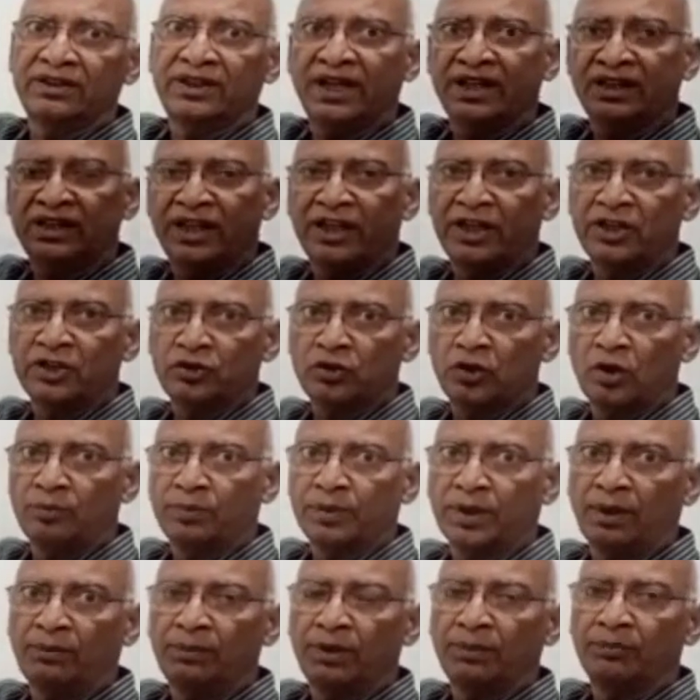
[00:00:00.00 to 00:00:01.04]
then there is no
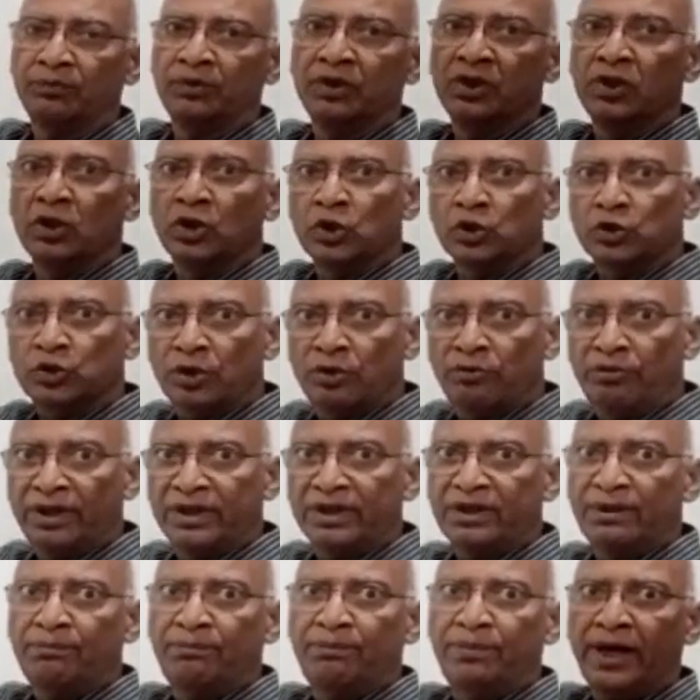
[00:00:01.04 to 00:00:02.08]
problem. So
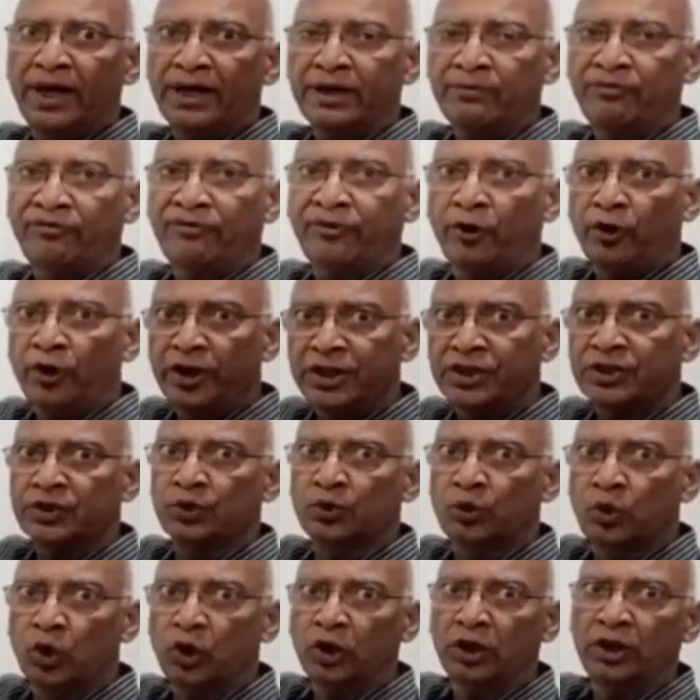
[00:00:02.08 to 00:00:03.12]
when the blood flow is
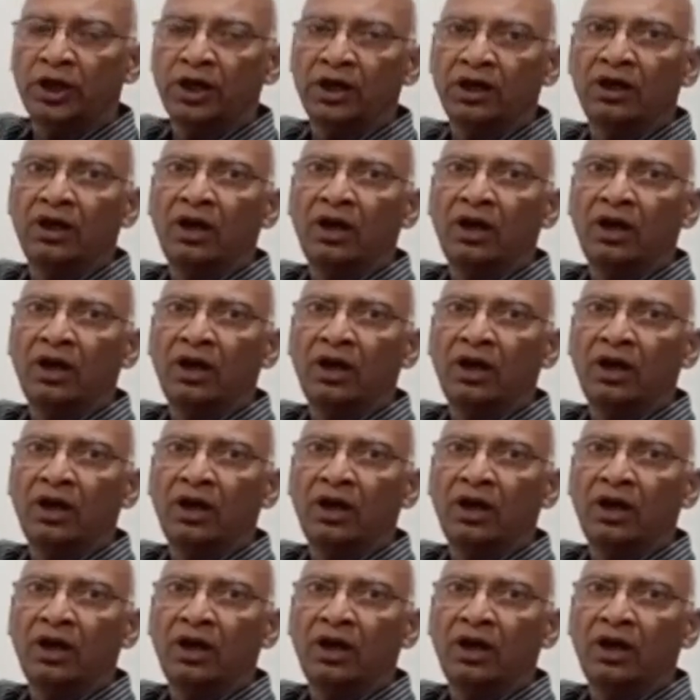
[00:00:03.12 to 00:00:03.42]
good,